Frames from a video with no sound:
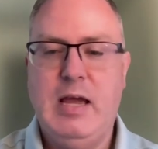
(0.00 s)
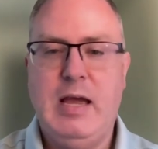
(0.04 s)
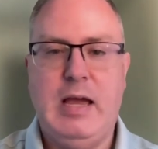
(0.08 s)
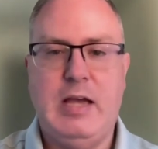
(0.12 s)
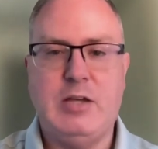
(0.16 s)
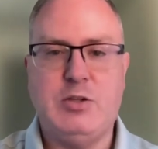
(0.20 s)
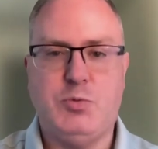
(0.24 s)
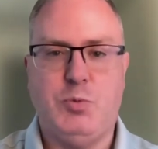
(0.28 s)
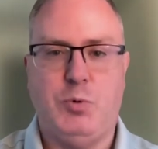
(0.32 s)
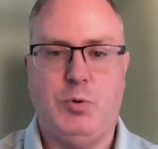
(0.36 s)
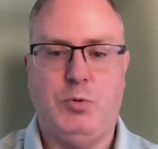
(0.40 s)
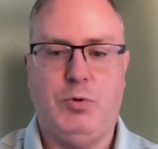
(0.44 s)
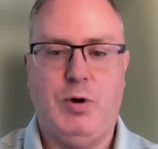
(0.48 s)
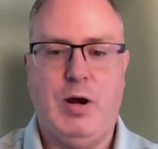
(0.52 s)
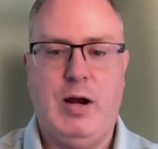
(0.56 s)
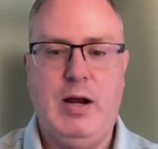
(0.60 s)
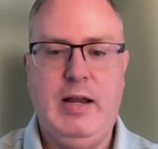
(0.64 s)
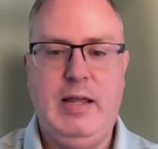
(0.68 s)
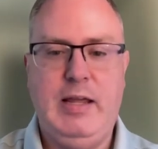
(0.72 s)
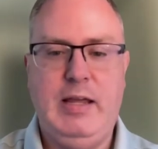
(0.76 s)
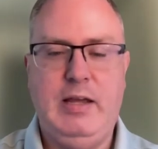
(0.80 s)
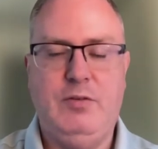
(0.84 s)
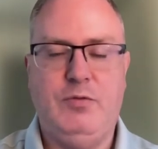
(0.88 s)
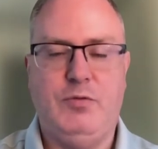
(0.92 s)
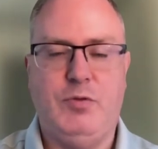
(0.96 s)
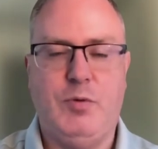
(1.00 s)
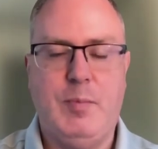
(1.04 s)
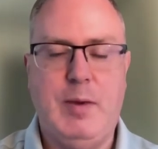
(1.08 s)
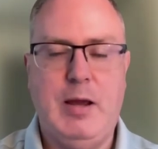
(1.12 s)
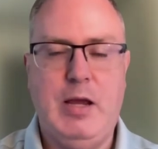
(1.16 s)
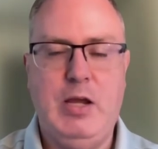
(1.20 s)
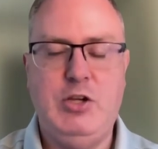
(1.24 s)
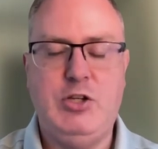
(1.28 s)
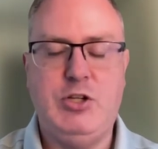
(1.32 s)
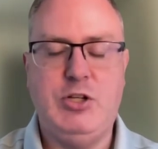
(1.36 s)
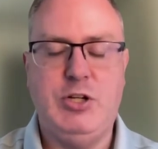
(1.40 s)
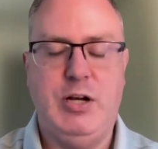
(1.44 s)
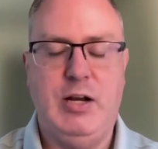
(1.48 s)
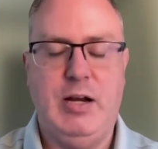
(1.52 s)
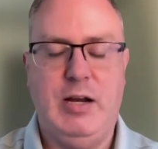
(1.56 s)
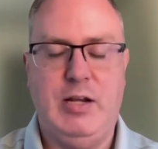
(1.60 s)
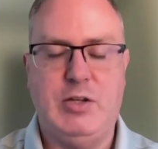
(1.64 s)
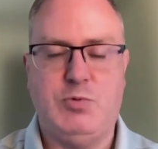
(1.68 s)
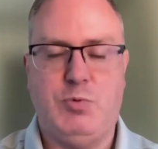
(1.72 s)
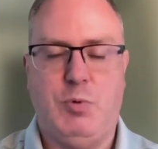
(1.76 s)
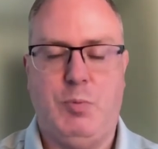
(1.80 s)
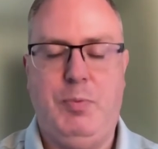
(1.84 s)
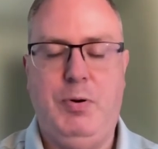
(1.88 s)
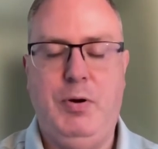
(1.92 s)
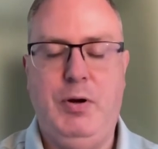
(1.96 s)
as we're writing information and
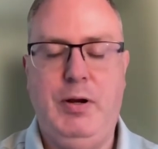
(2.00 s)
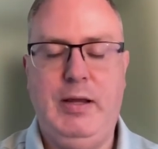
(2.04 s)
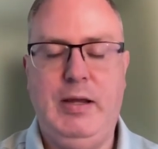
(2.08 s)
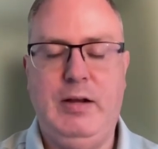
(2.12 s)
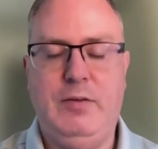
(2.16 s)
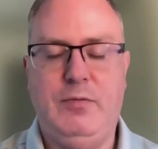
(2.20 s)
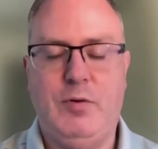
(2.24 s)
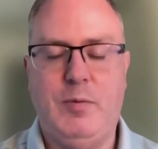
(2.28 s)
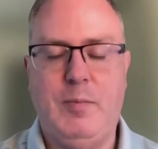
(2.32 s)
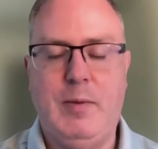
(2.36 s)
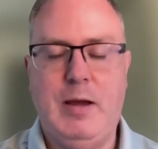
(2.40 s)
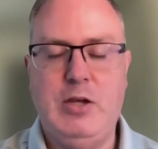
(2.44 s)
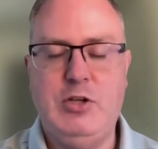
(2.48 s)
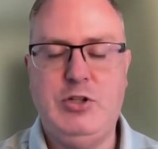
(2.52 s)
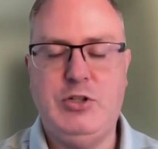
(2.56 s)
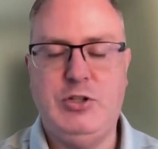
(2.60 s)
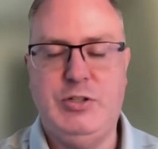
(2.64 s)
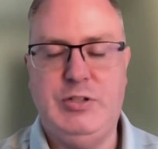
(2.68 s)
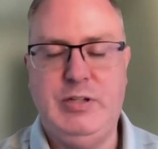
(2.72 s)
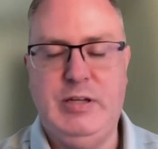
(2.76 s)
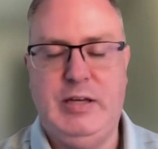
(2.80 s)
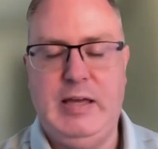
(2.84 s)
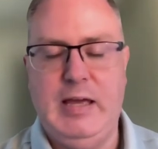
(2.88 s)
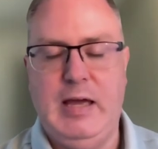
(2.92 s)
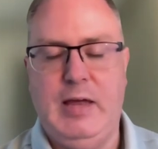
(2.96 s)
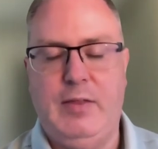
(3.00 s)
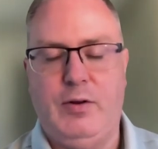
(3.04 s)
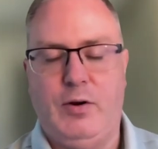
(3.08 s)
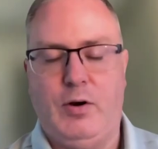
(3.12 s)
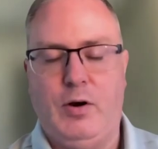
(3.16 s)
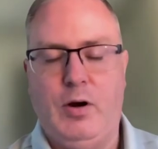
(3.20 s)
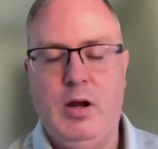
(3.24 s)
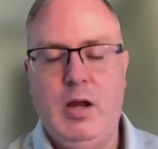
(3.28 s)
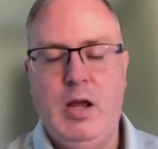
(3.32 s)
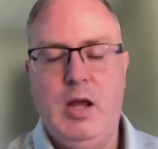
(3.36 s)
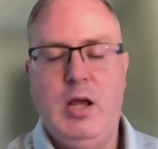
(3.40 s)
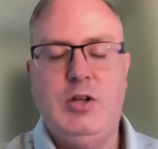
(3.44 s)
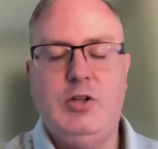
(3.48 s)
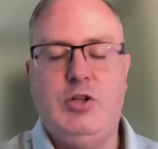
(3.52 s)
as we're putting information together